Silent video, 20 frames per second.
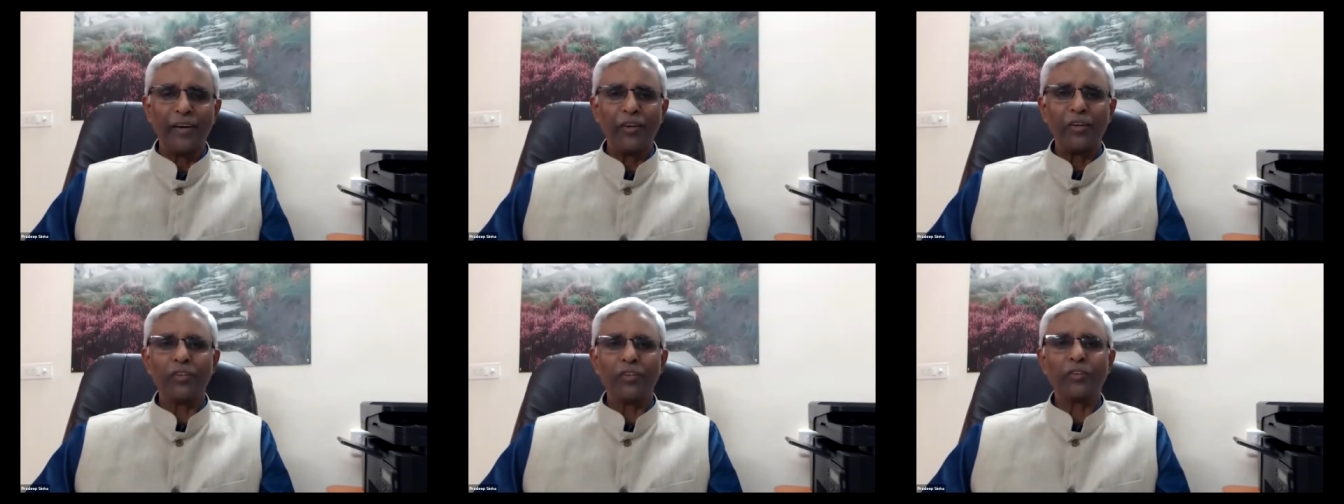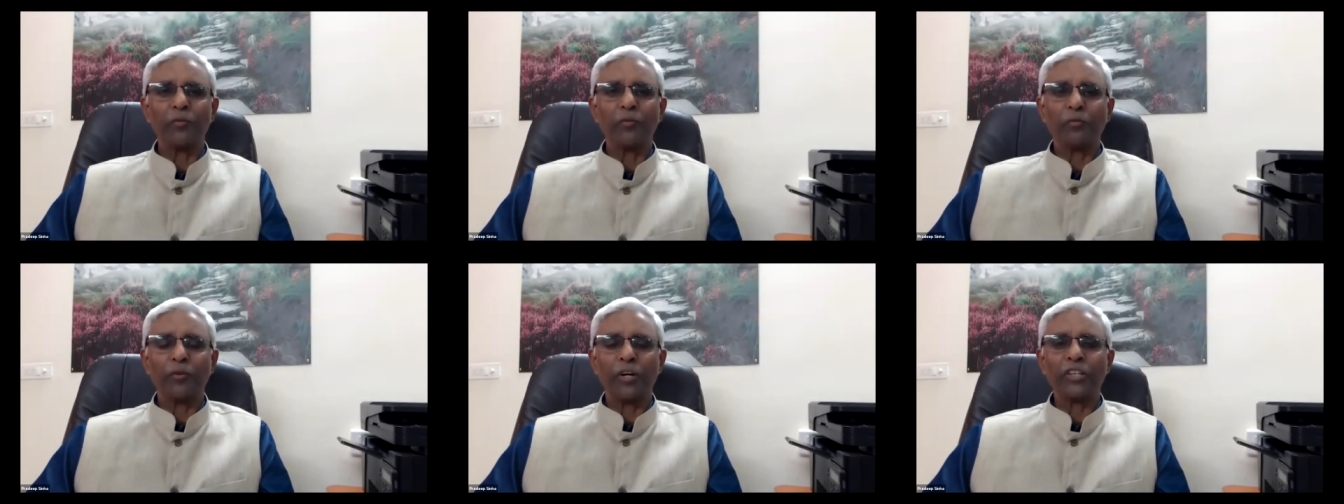is
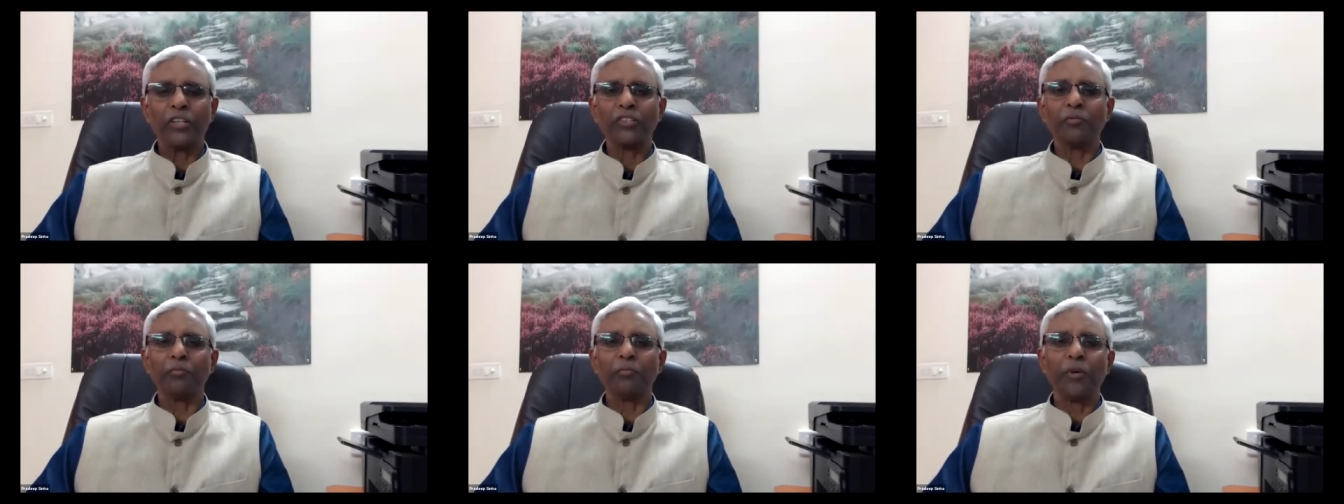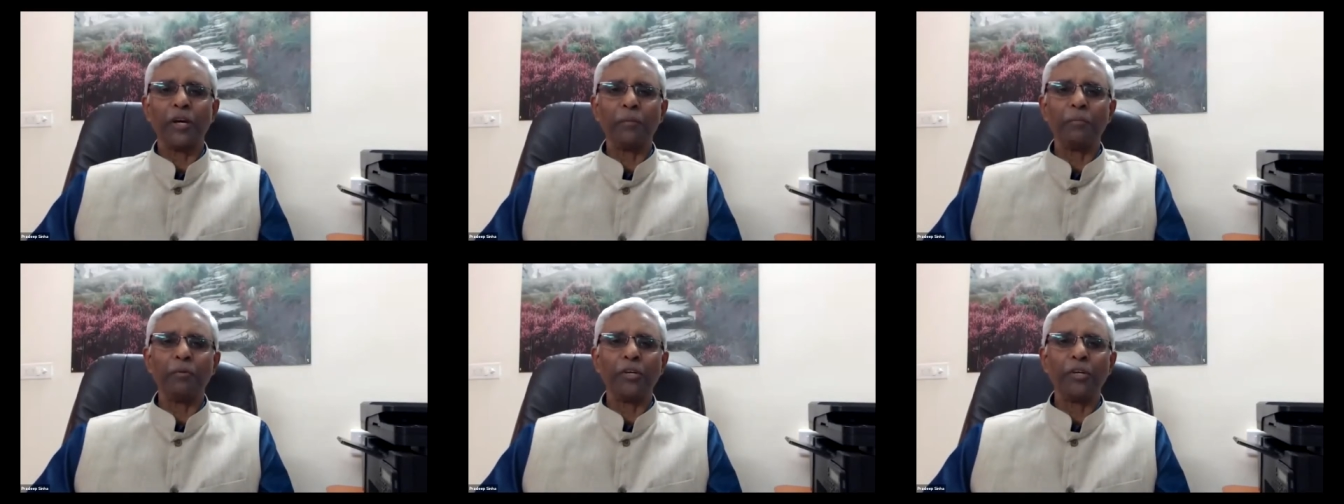the first
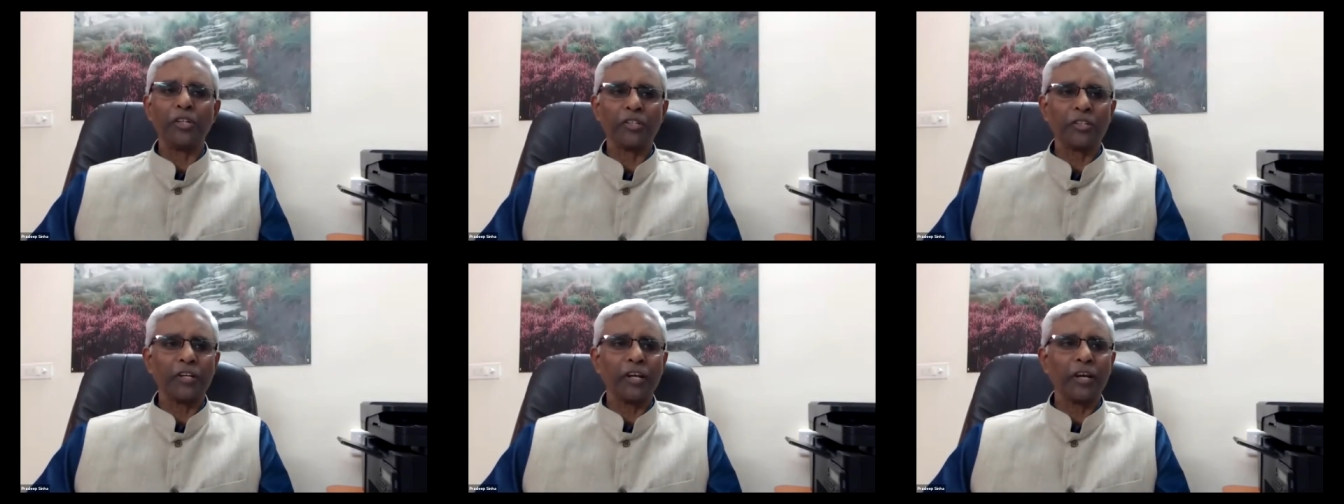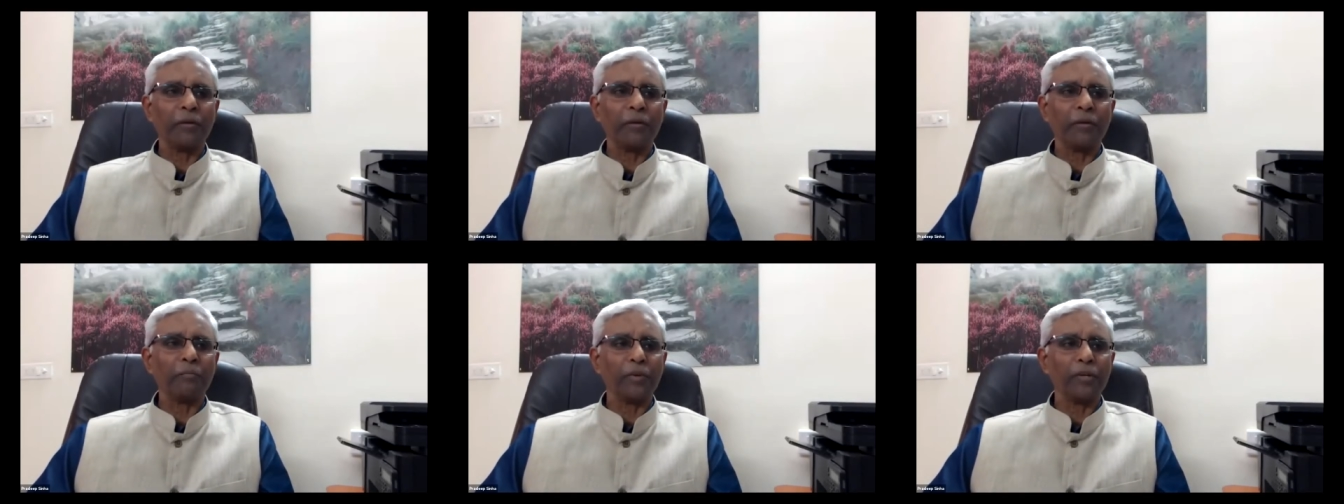baby
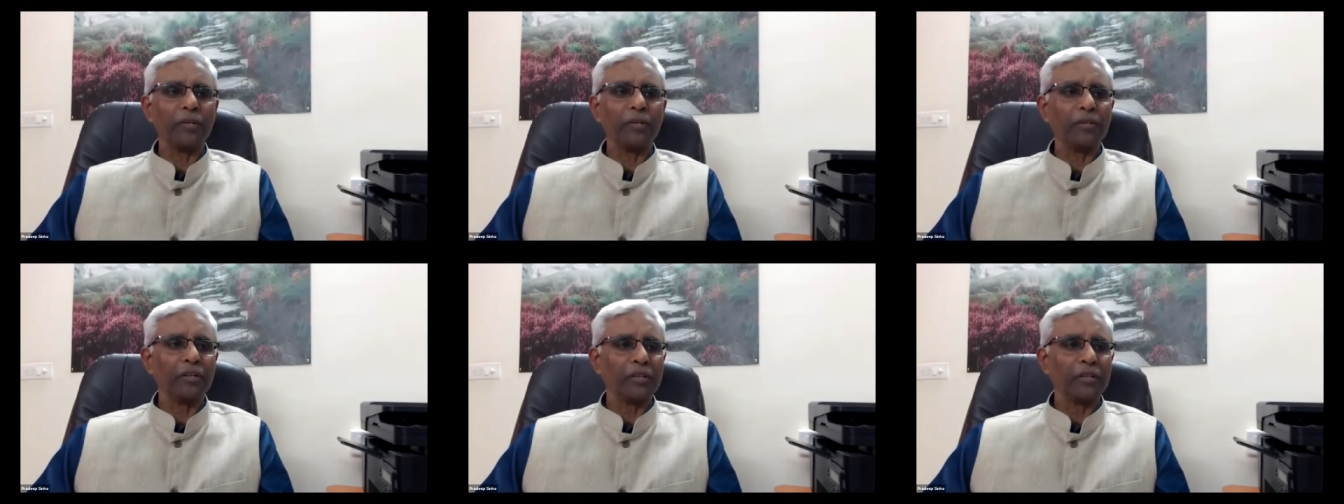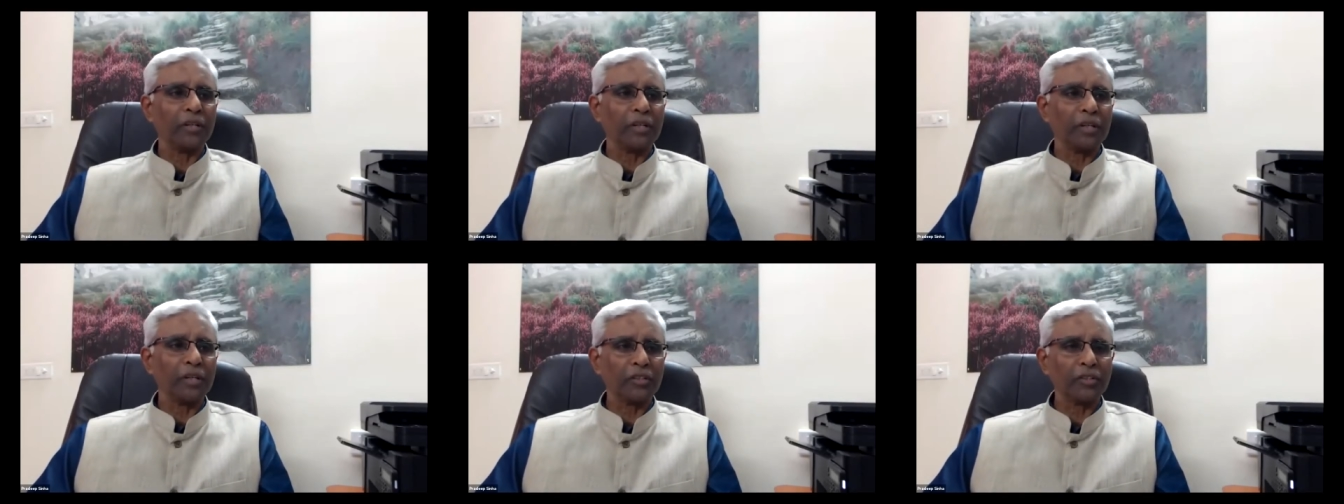step in the
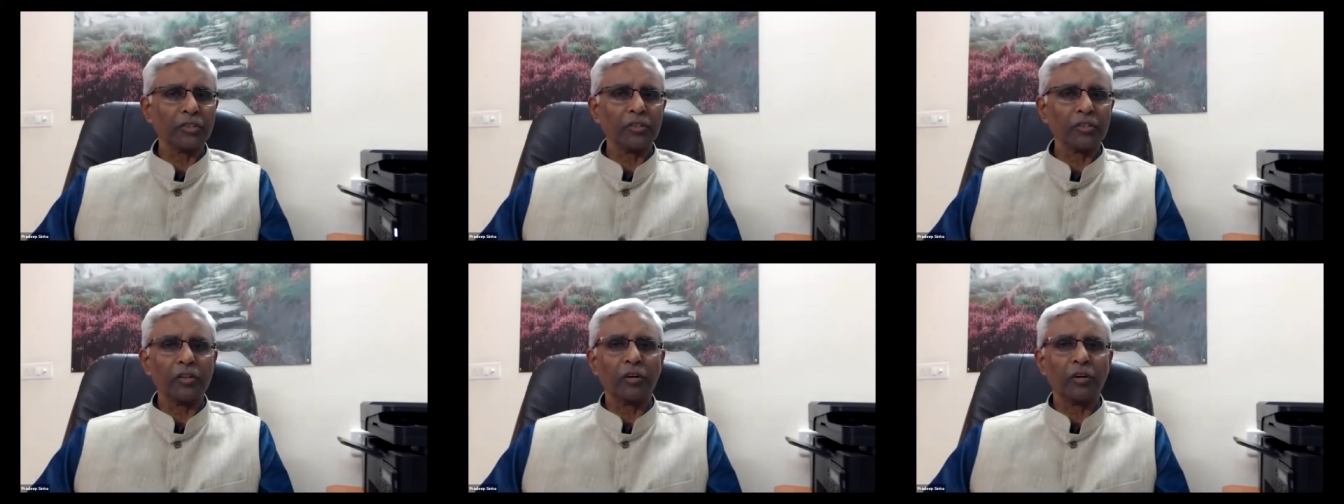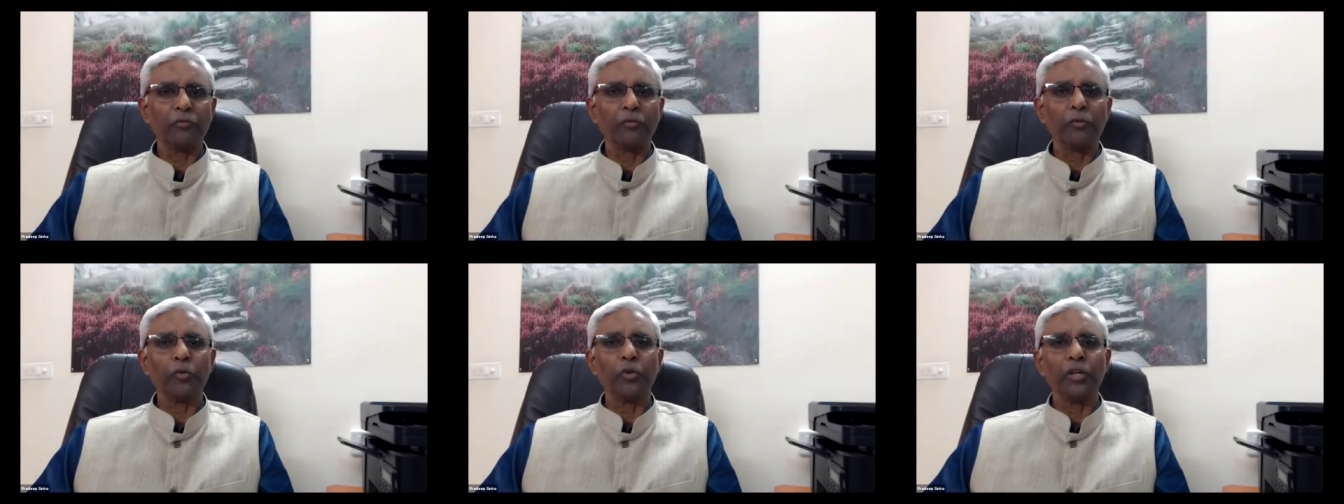direction
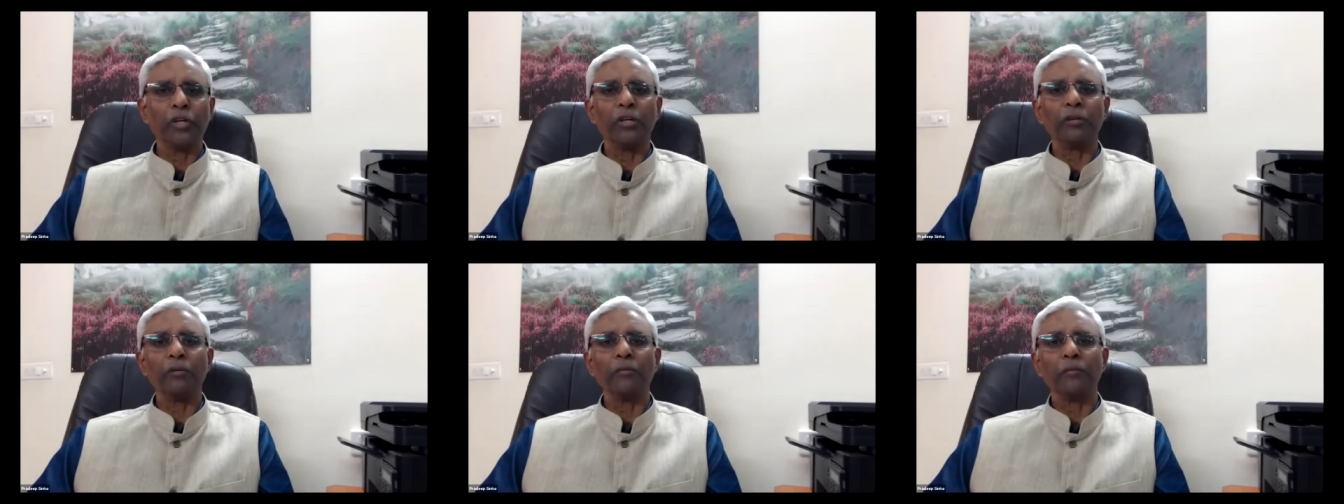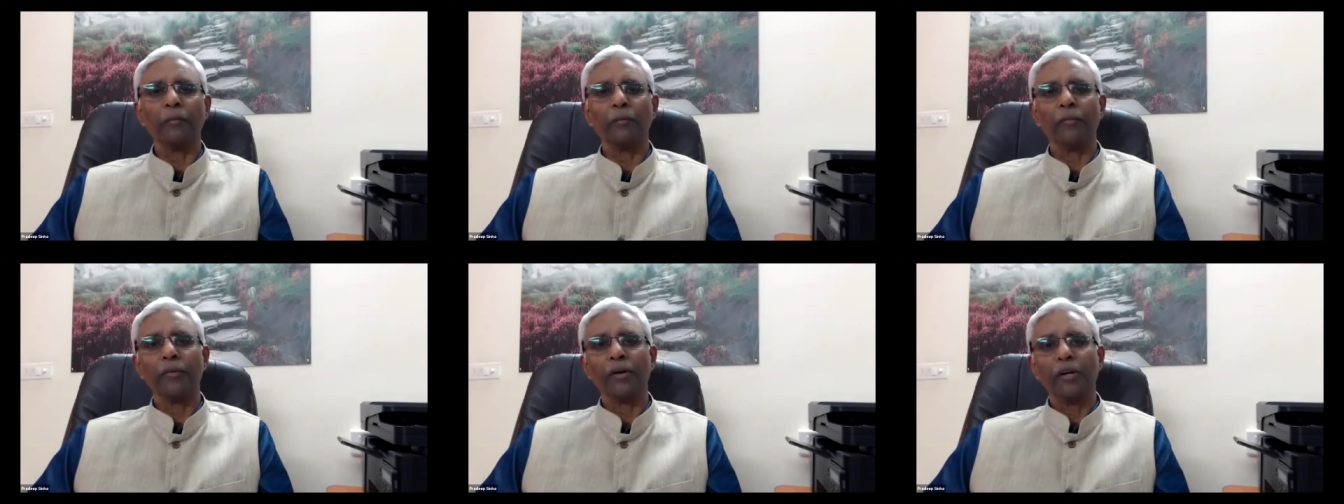of doing